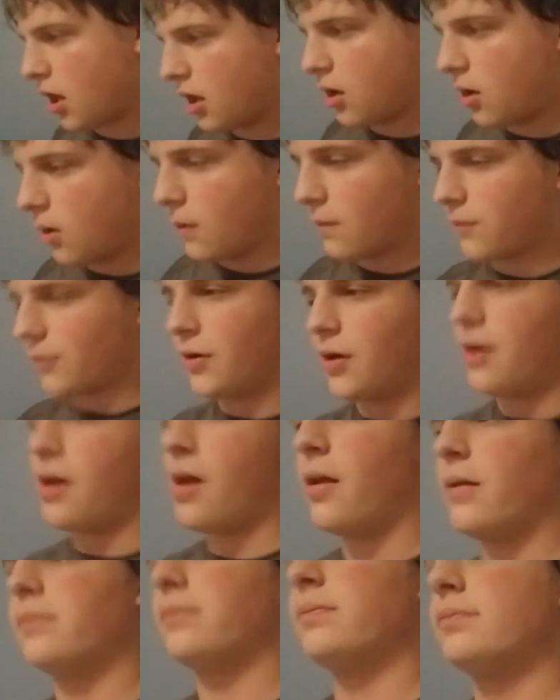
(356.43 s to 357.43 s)

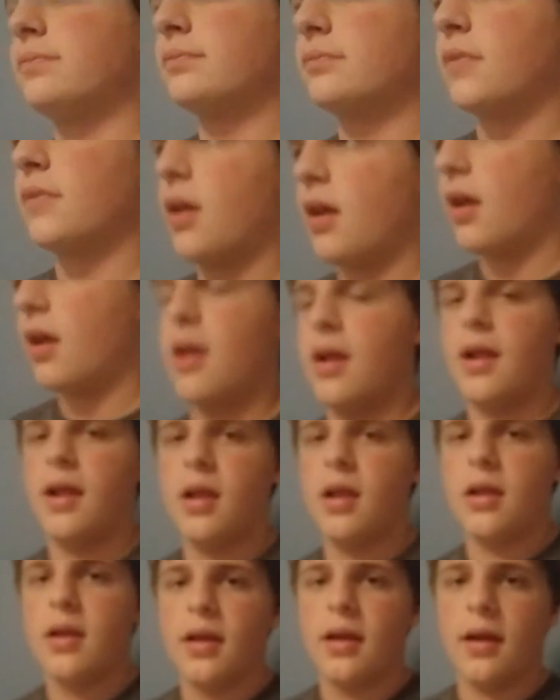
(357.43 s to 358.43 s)
overall,
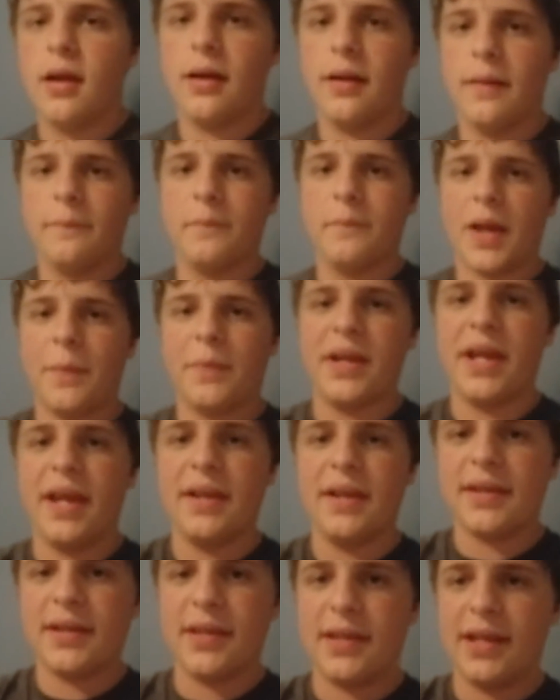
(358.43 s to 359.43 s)
I'm gonna
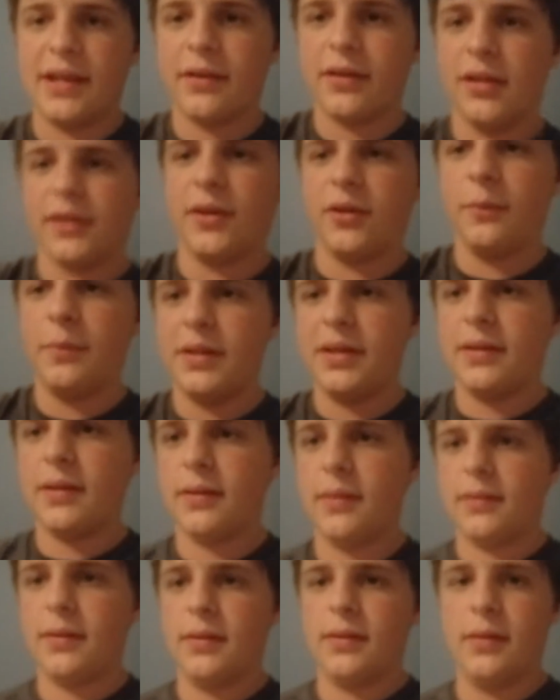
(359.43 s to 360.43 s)
end it here in a little
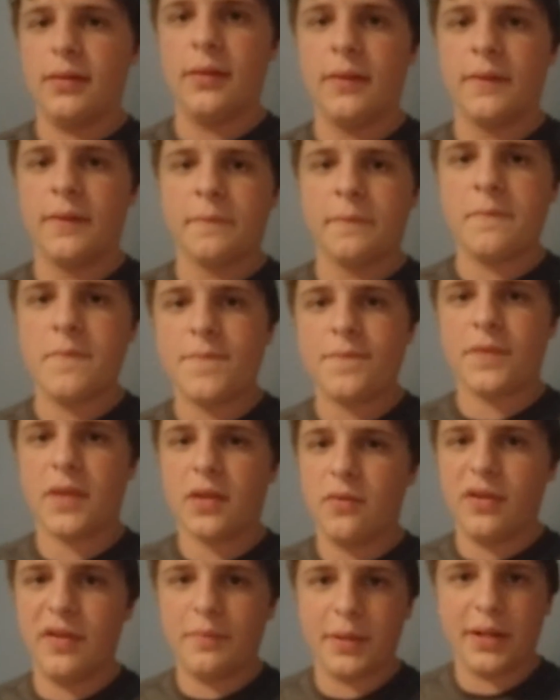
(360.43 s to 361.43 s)
bit.
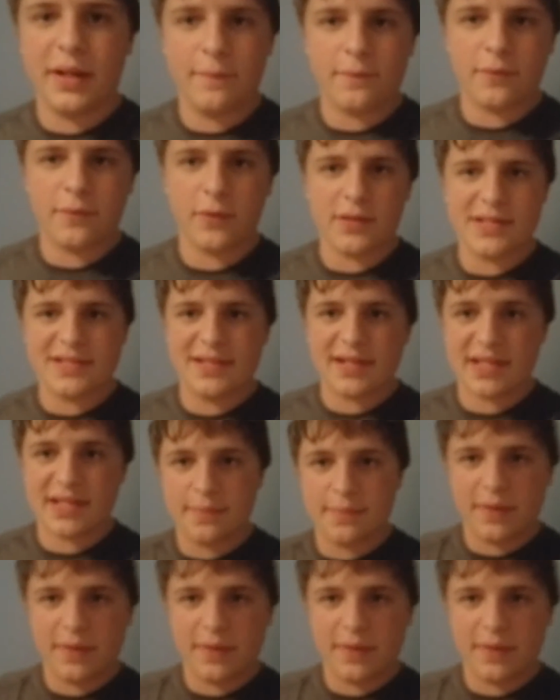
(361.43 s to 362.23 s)
We've been up for 6